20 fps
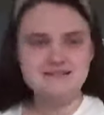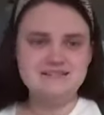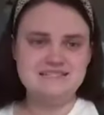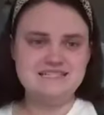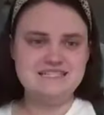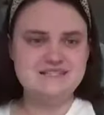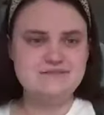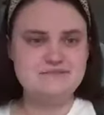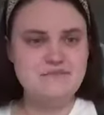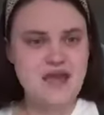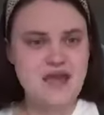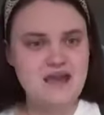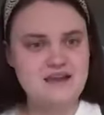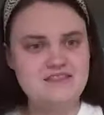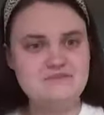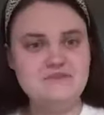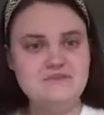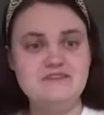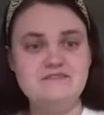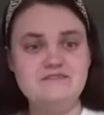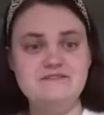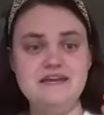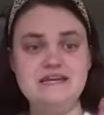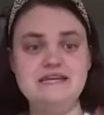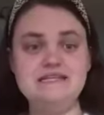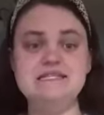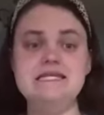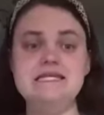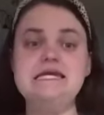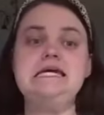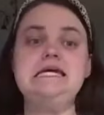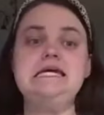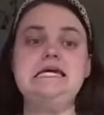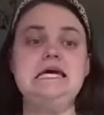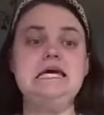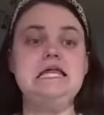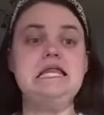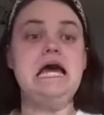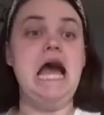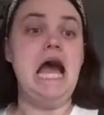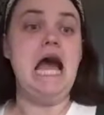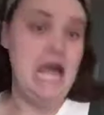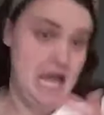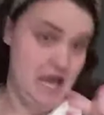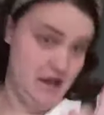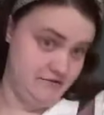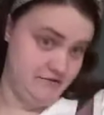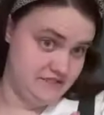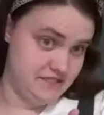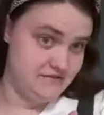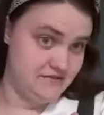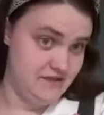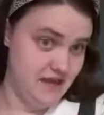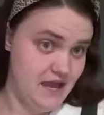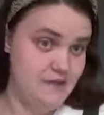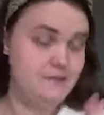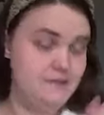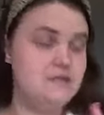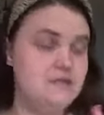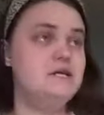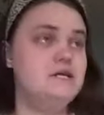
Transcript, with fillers: smack them in the face I have done that.